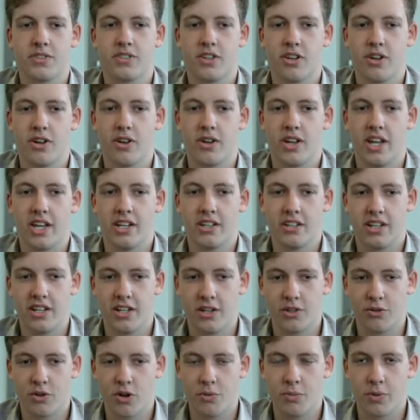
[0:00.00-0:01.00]
So in
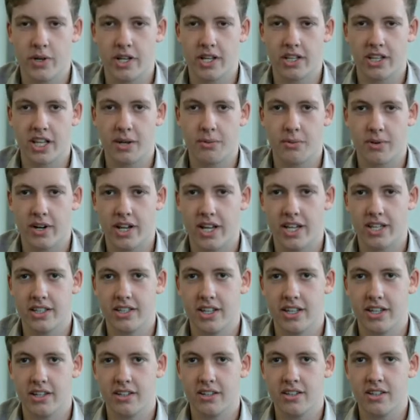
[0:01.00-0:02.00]
a group we collaborate and
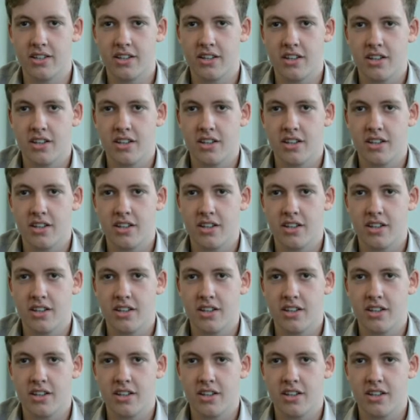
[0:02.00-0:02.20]
then